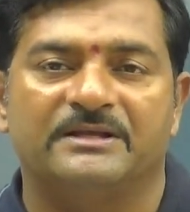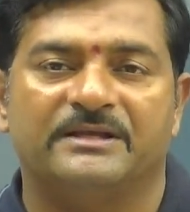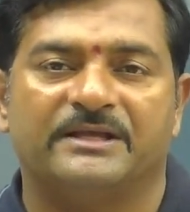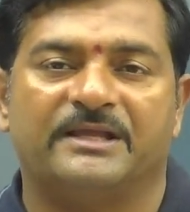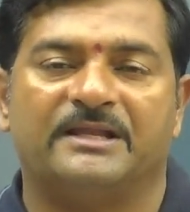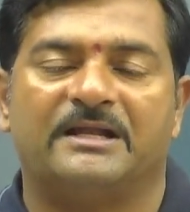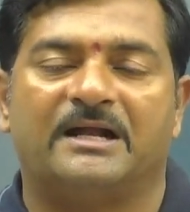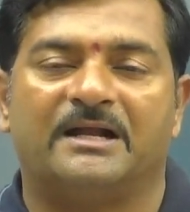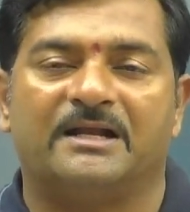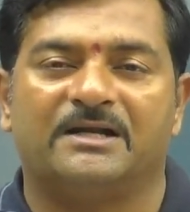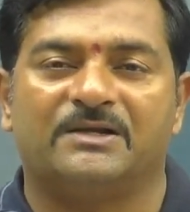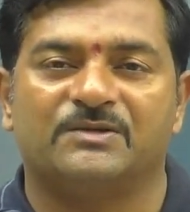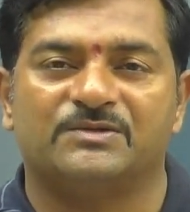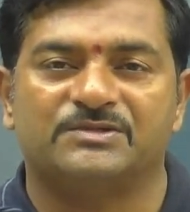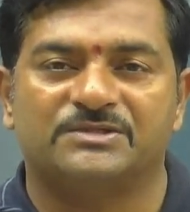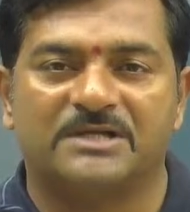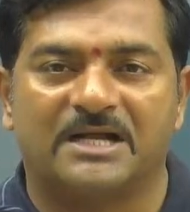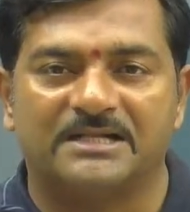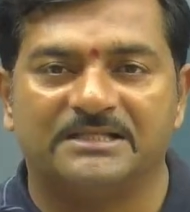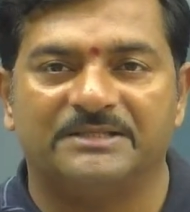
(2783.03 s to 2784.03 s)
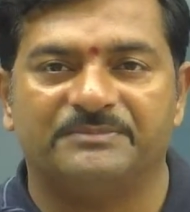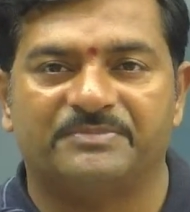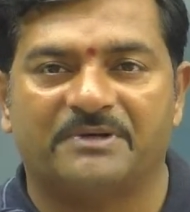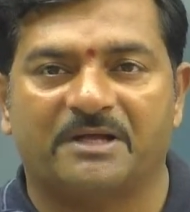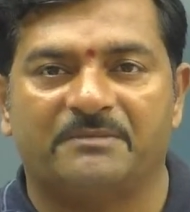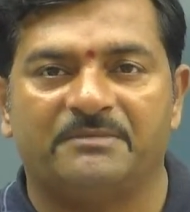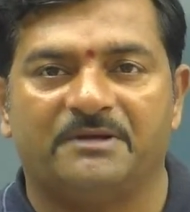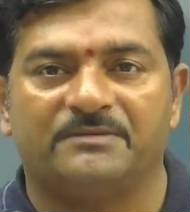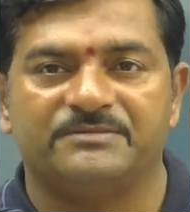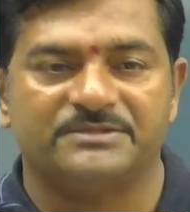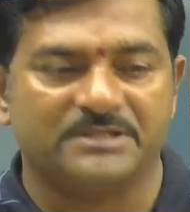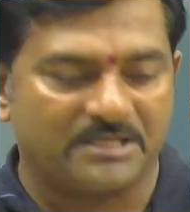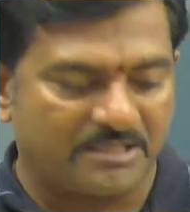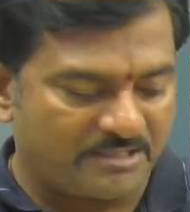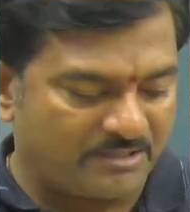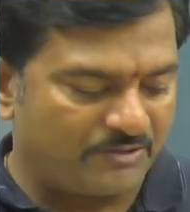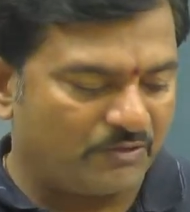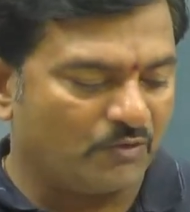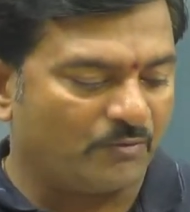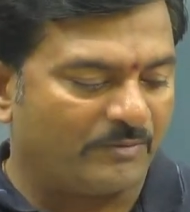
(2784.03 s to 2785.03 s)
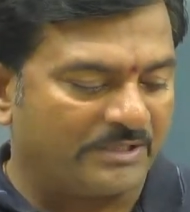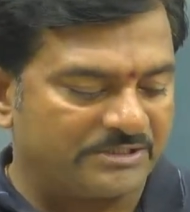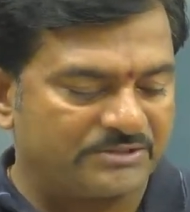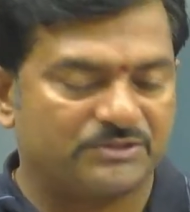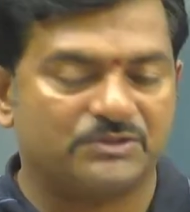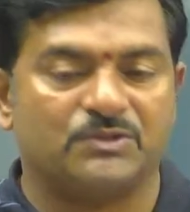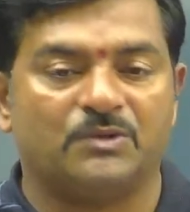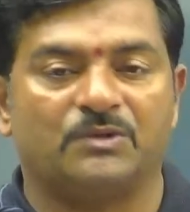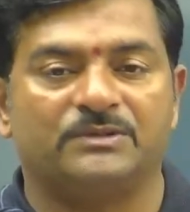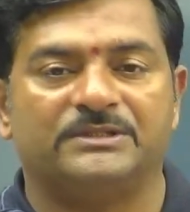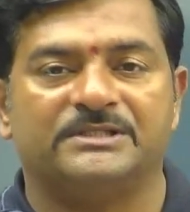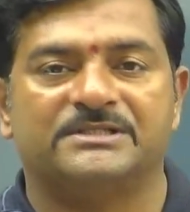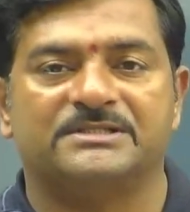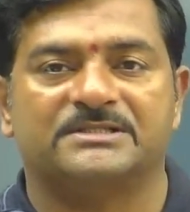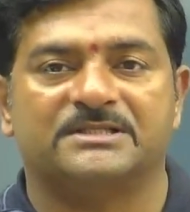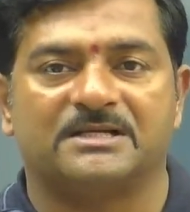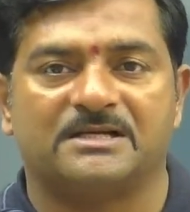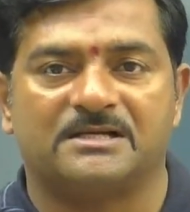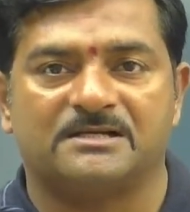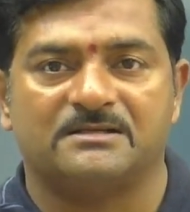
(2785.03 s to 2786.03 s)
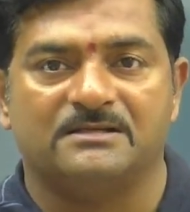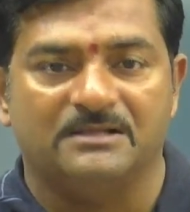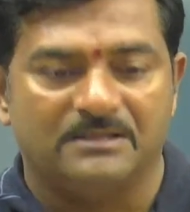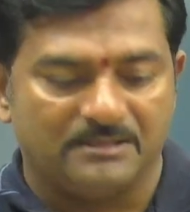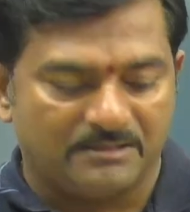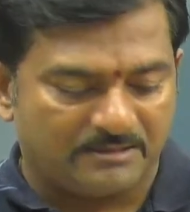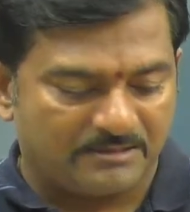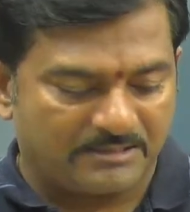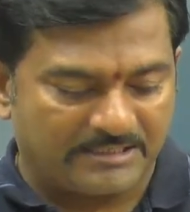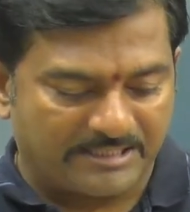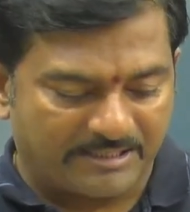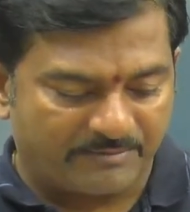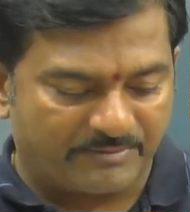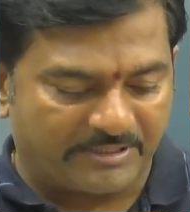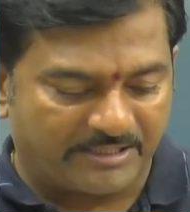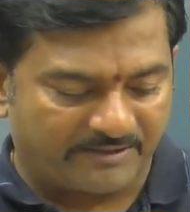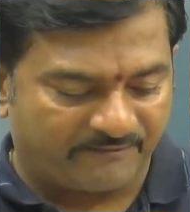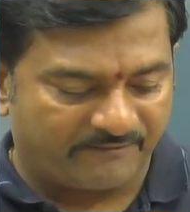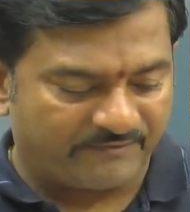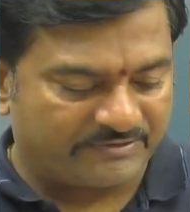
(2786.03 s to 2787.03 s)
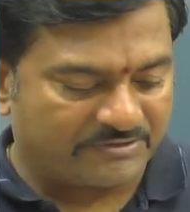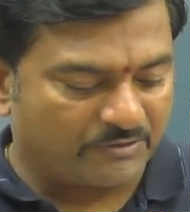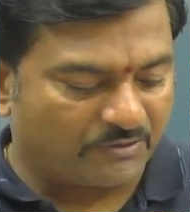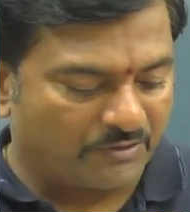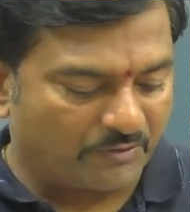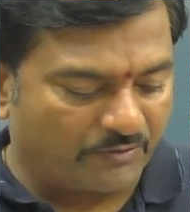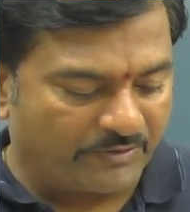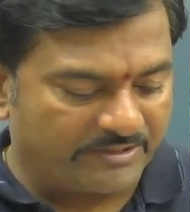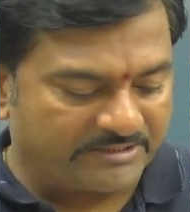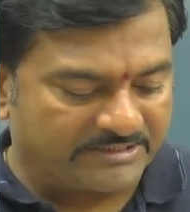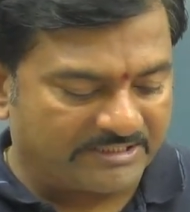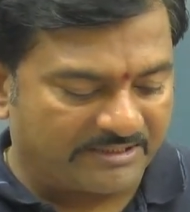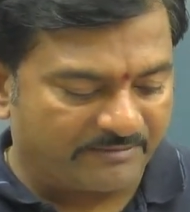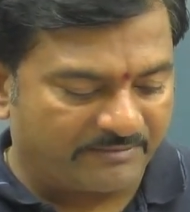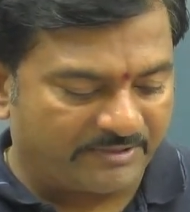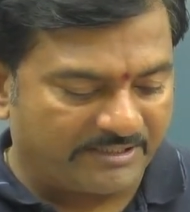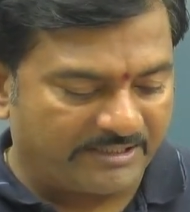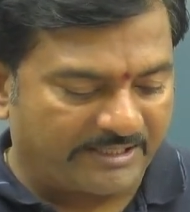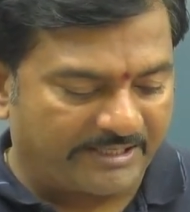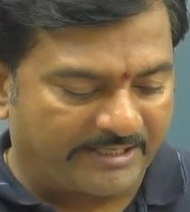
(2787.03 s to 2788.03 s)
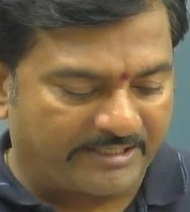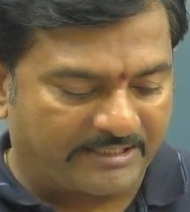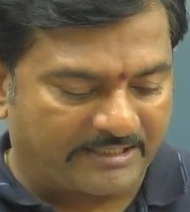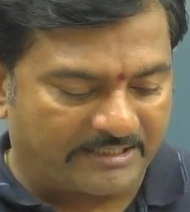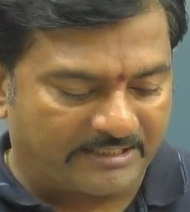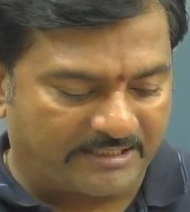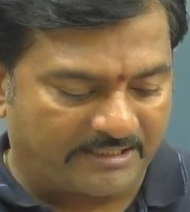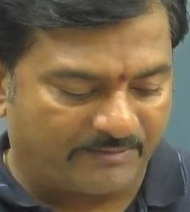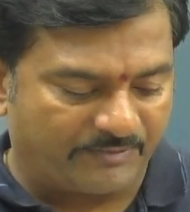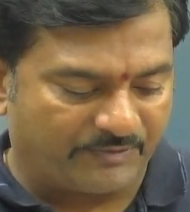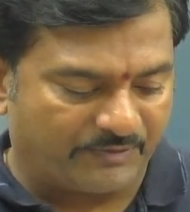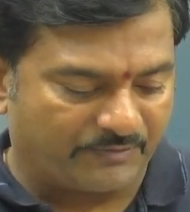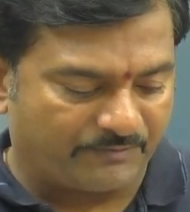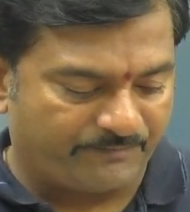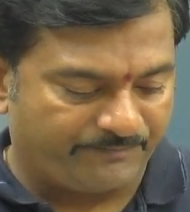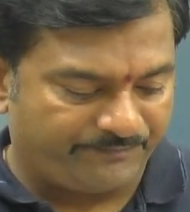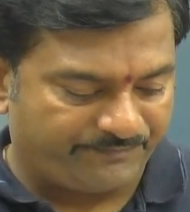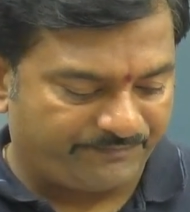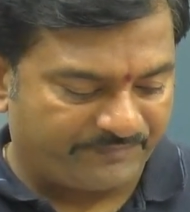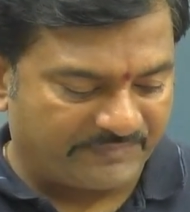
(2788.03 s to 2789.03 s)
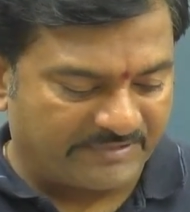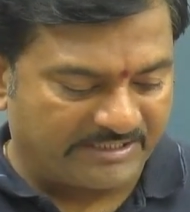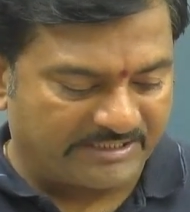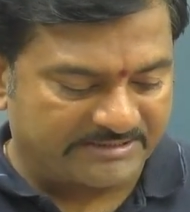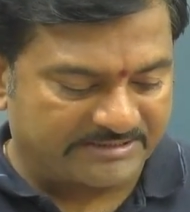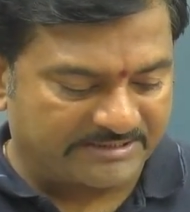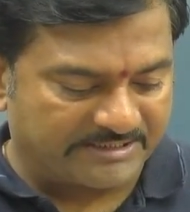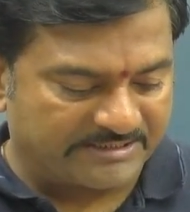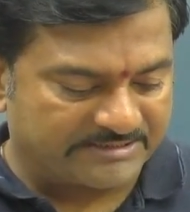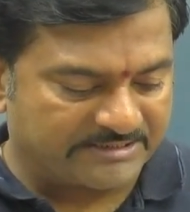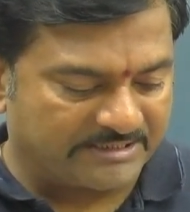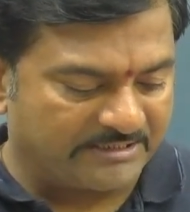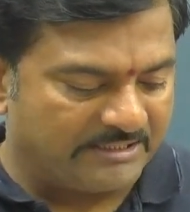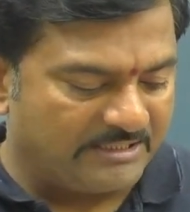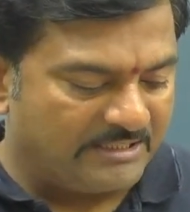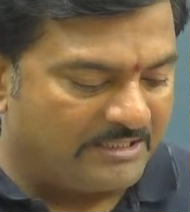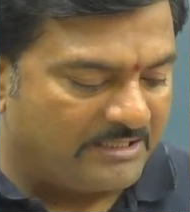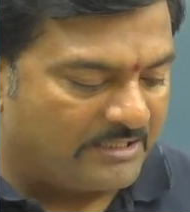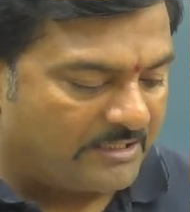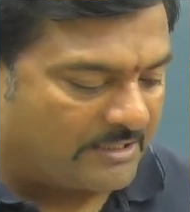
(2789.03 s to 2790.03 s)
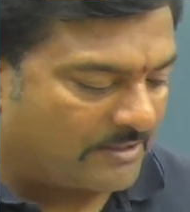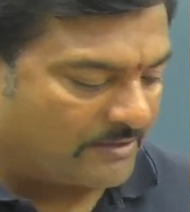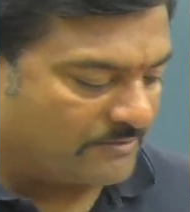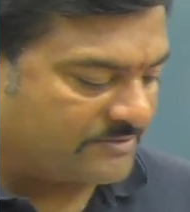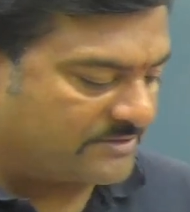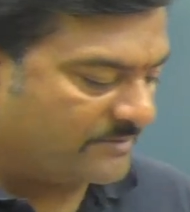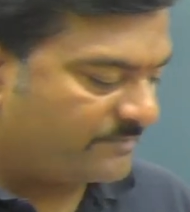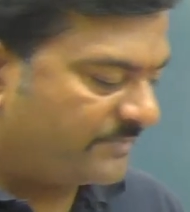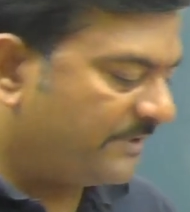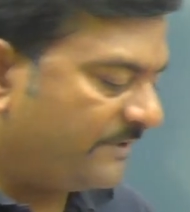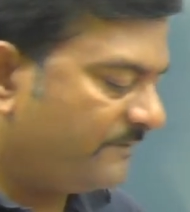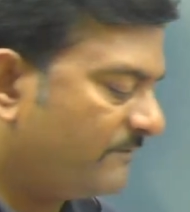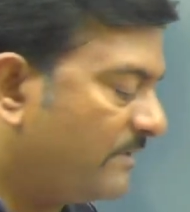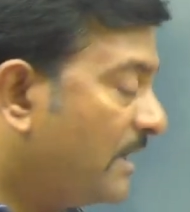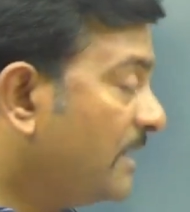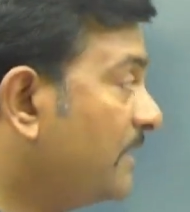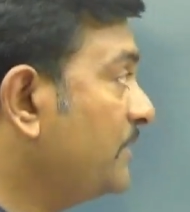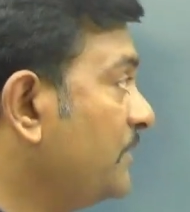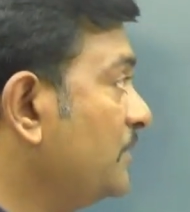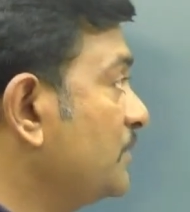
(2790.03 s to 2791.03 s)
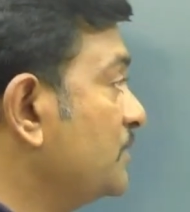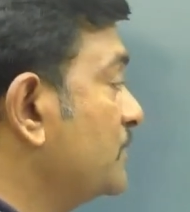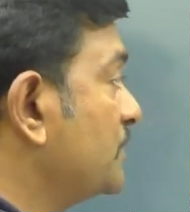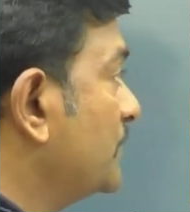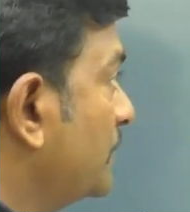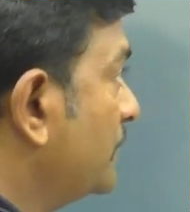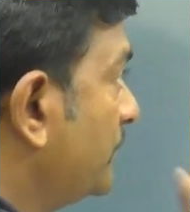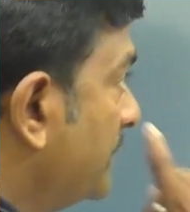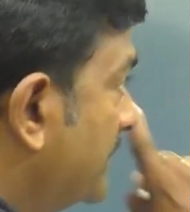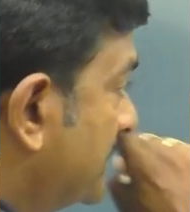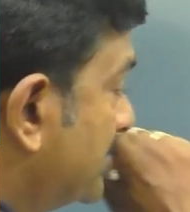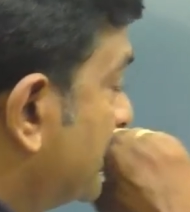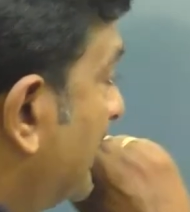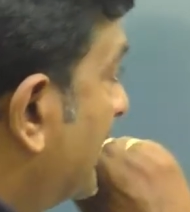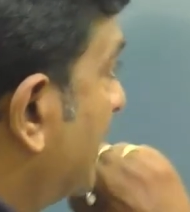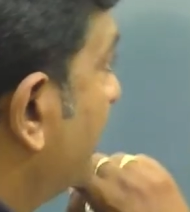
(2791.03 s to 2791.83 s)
In order to start the problems, you must know this numbering. Without knowing the numbering, I cannot help you. That is the reason. Now simply what you should do is